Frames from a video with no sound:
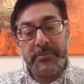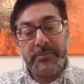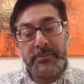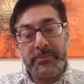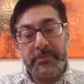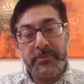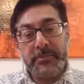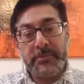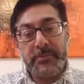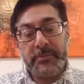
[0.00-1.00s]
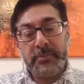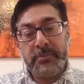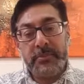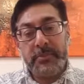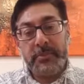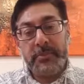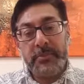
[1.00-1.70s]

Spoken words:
[no speech]